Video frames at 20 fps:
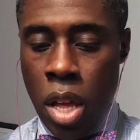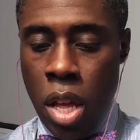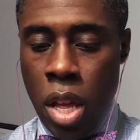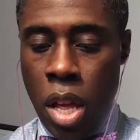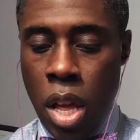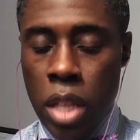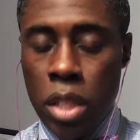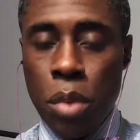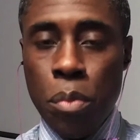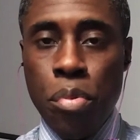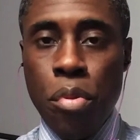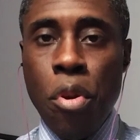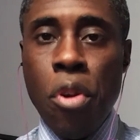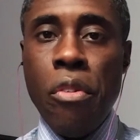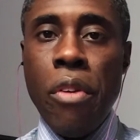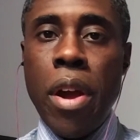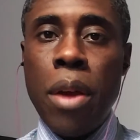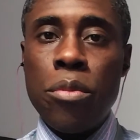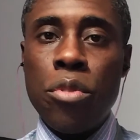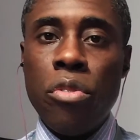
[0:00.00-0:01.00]
as a
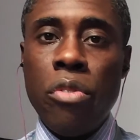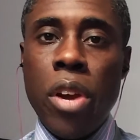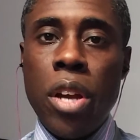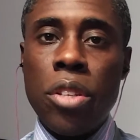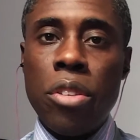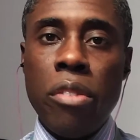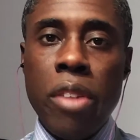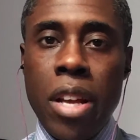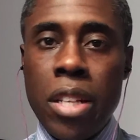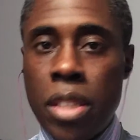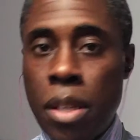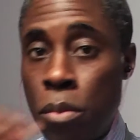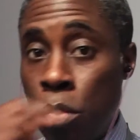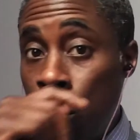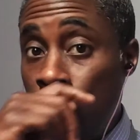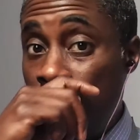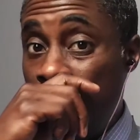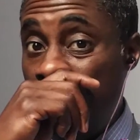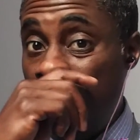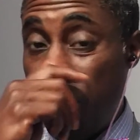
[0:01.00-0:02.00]
program director, as I'm
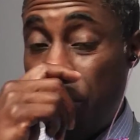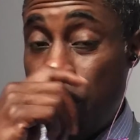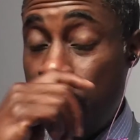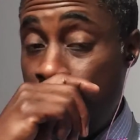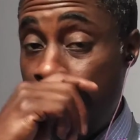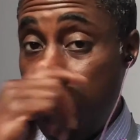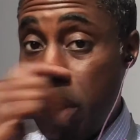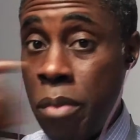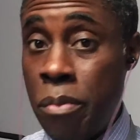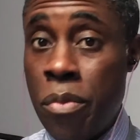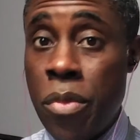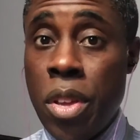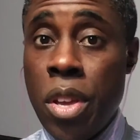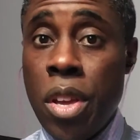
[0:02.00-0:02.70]
looking through them,